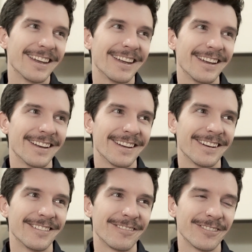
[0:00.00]

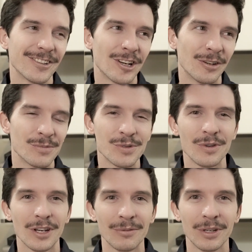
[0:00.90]
and um,
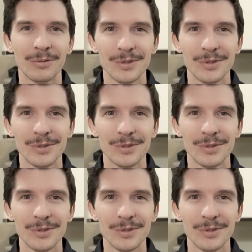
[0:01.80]
coming up